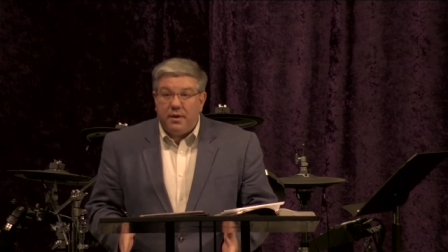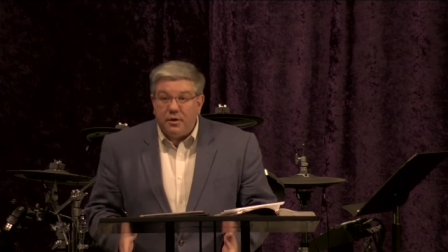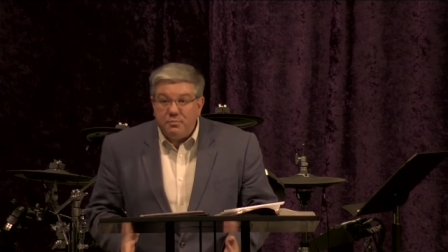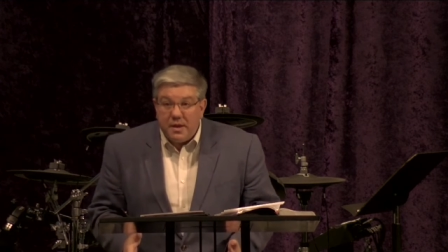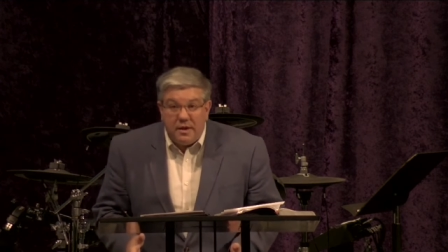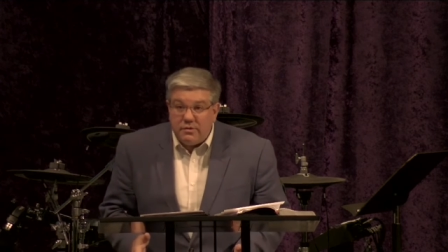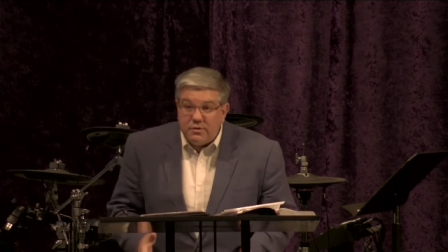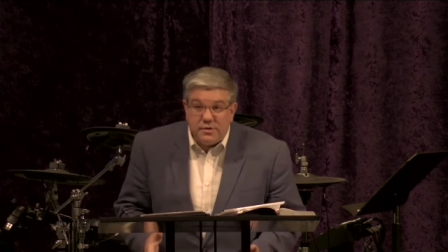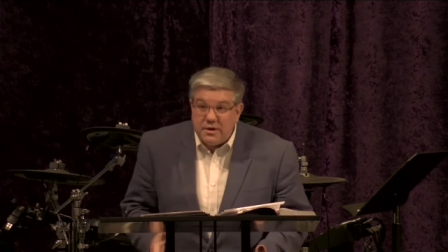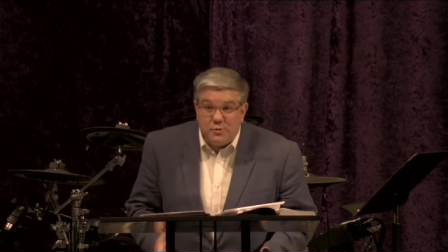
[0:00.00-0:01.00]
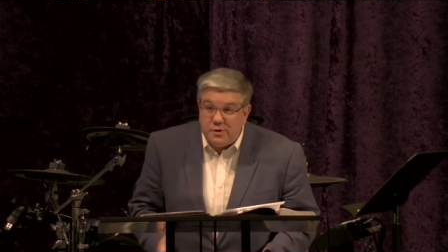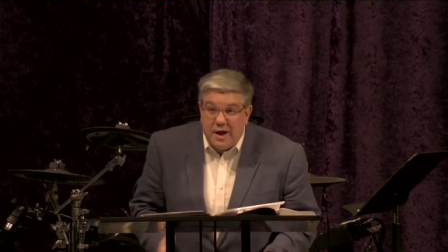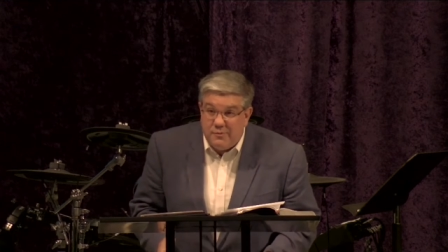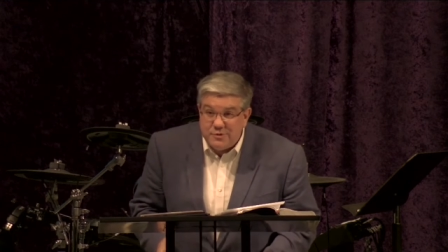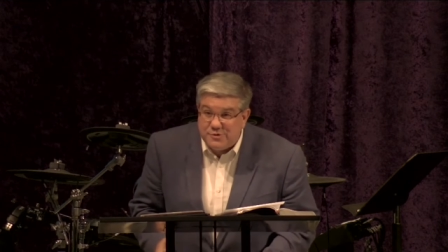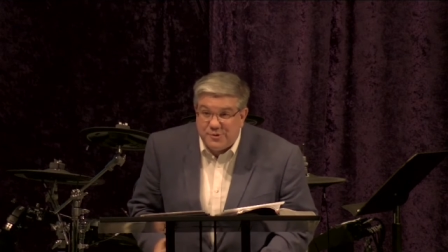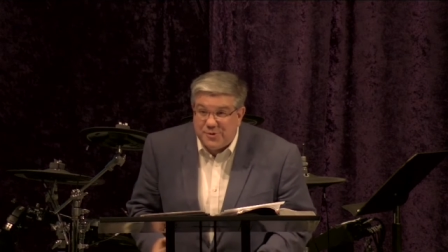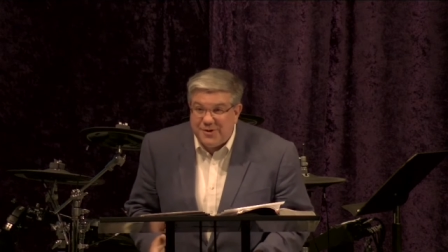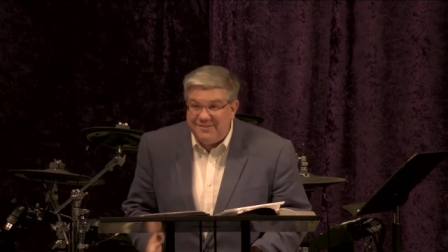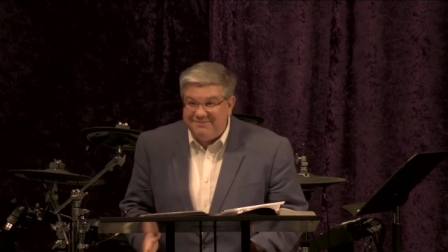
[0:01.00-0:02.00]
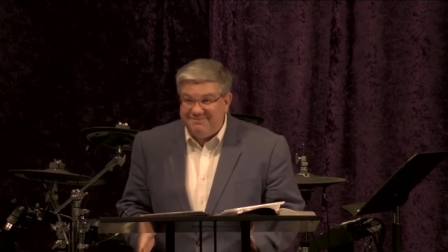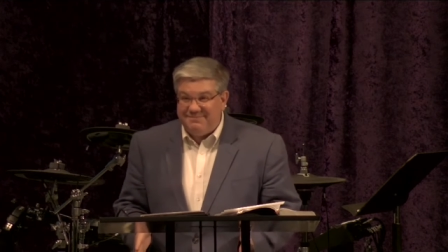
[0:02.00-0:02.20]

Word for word: because many of those things were not restored.